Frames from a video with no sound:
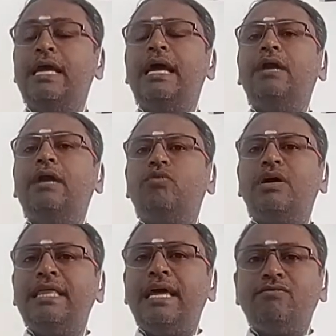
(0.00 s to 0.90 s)
And what
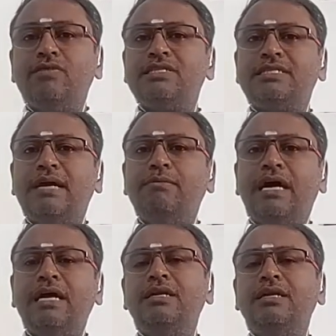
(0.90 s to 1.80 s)
they have this time
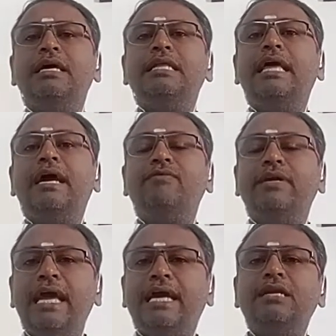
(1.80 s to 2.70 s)
done, they have
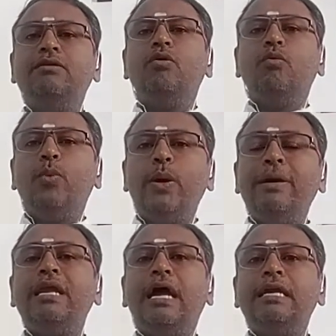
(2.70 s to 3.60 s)
taken
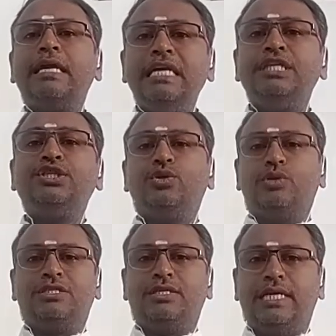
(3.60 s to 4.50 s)
women and kids to the
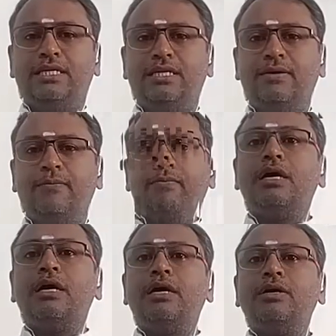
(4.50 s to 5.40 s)
street,
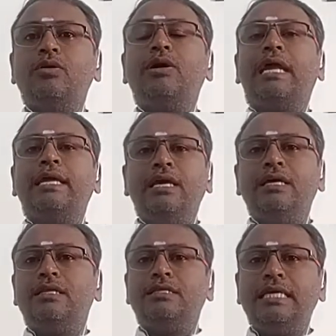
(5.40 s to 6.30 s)
crying in
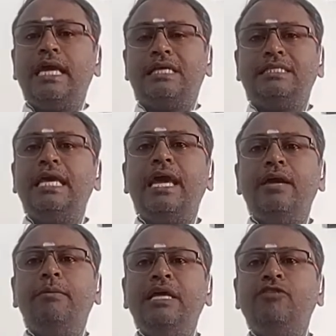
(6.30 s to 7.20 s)
the CAA. CAA
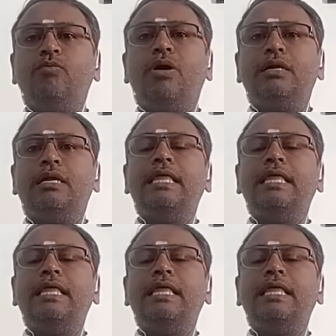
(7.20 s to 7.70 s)
means what?